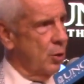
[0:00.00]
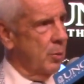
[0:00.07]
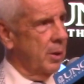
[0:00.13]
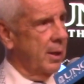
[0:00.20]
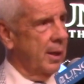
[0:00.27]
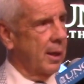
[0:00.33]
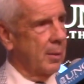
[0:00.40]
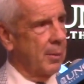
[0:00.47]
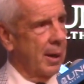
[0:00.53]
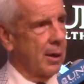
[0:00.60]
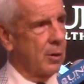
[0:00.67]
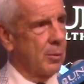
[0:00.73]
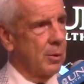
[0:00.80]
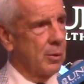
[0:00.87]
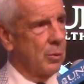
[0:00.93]
me that he can make
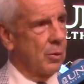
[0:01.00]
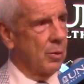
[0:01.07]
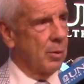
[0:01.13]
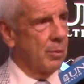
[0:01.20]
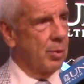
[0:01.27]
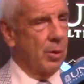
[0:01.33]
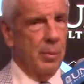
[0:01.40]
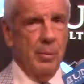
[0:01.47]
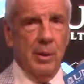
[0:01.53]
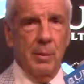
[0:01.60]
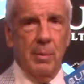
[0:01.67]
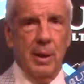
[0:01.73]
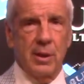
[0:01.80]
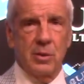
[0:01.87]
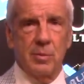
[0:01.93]
them, or we're going to put them in the
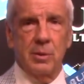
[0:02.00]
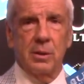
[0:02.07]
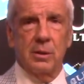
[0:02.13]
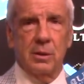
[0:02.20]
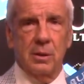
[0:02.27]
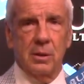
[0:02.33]
basement.